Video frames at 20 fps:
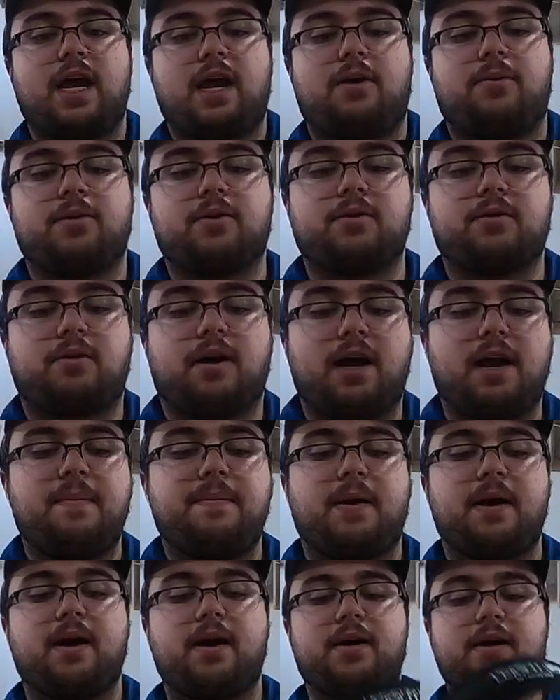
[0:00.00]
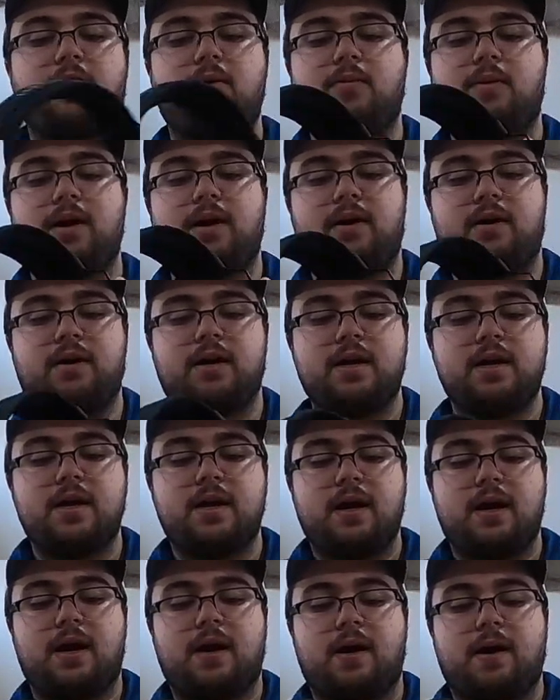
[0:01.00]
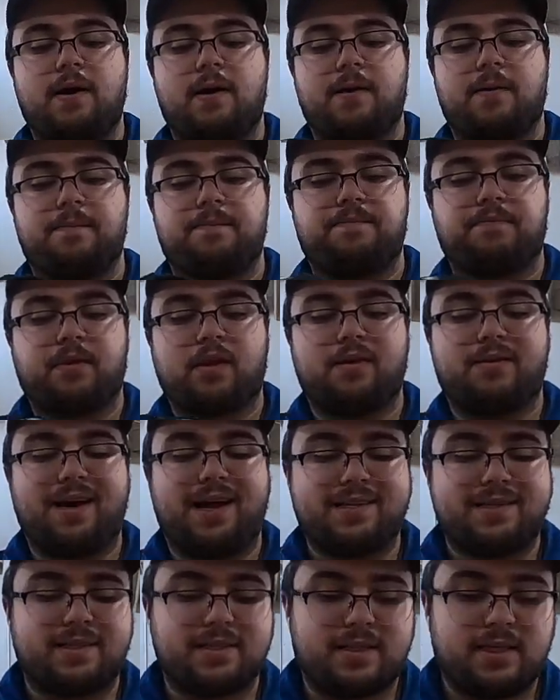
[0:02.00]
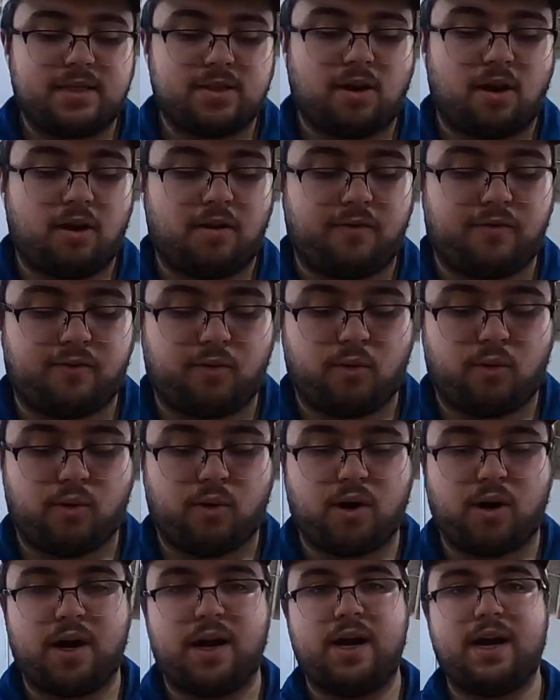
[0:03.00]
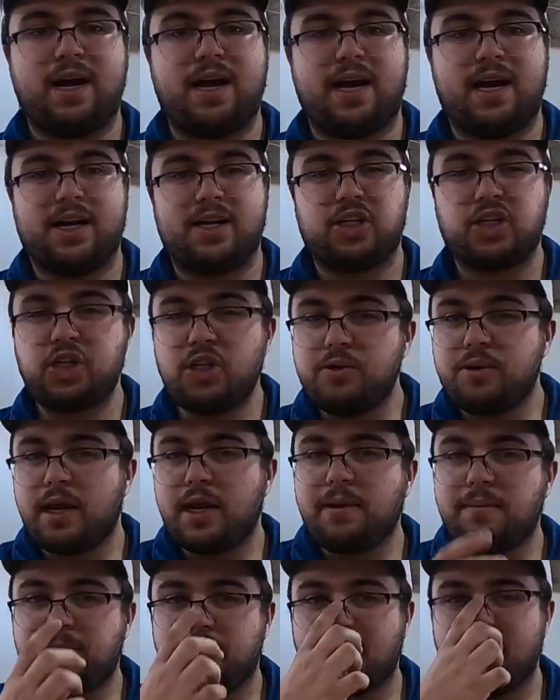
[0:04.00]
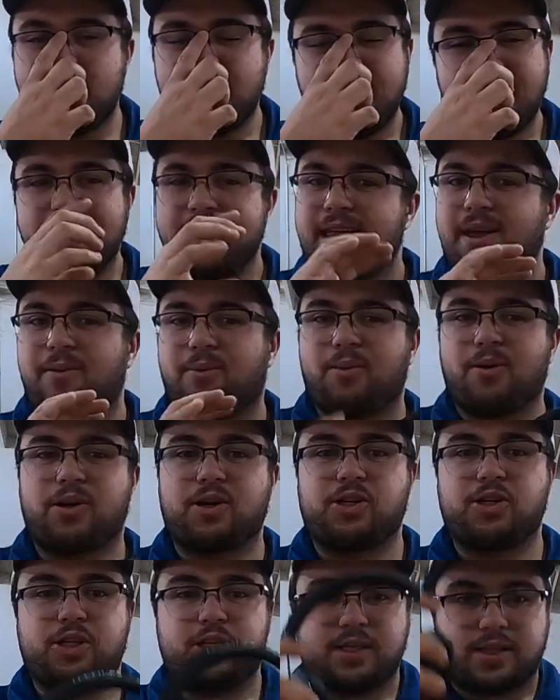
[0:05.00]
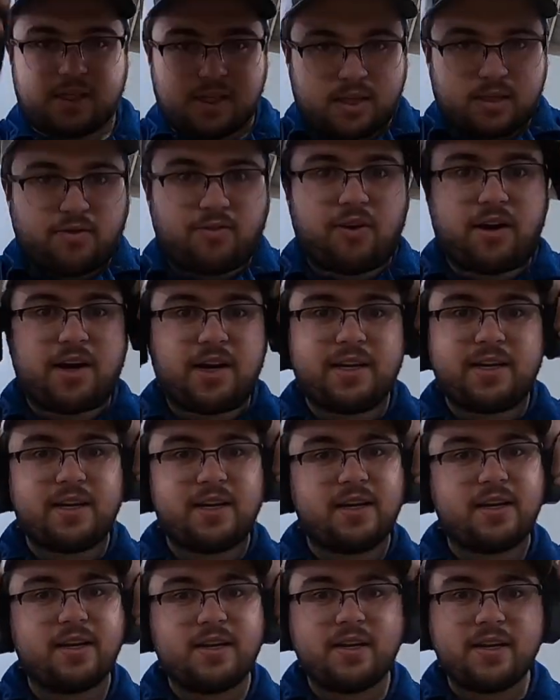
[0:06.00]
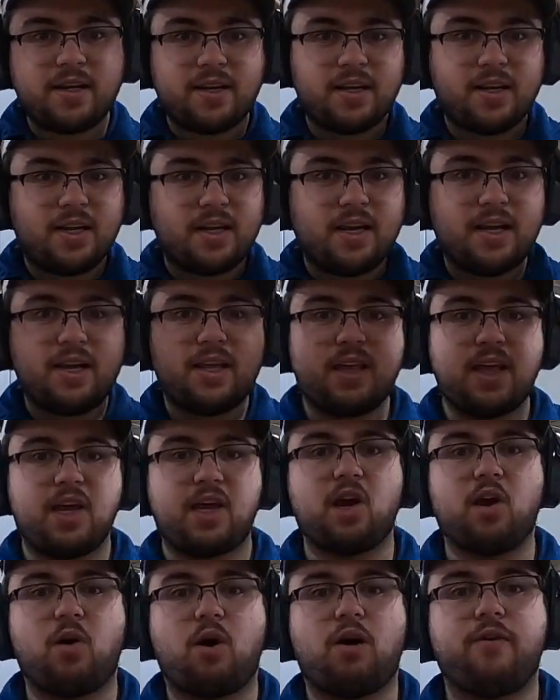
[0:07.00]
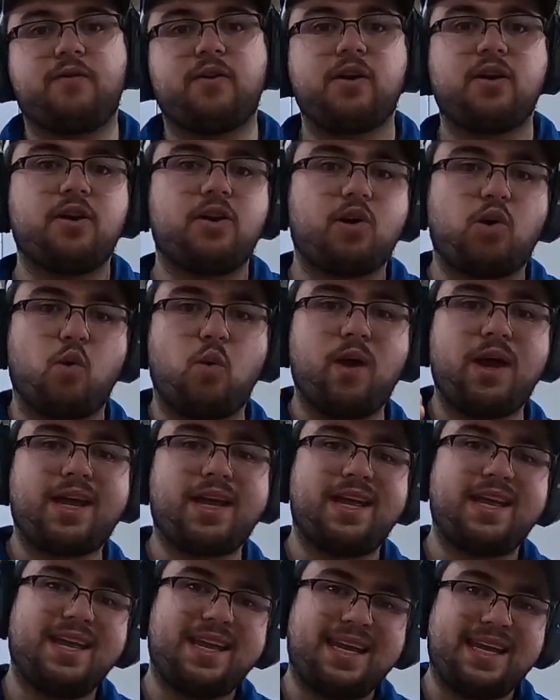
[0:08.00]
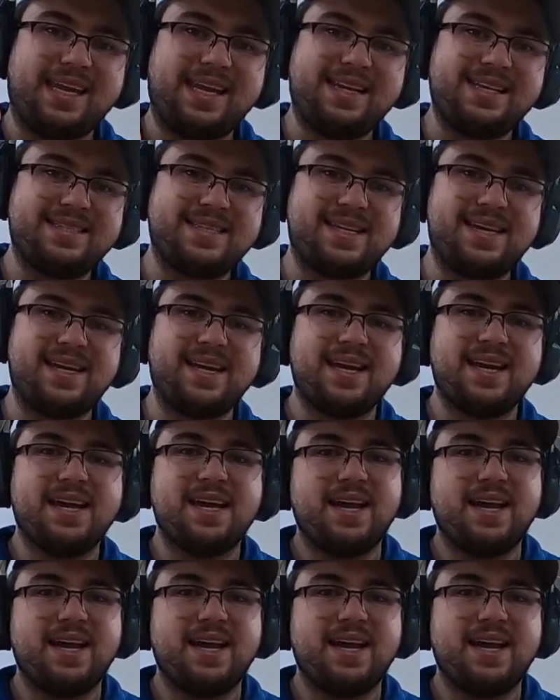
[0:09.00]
Howard Light by Honeywell glasses. These are for shooting, but they work just as fine. They go over quick, easy.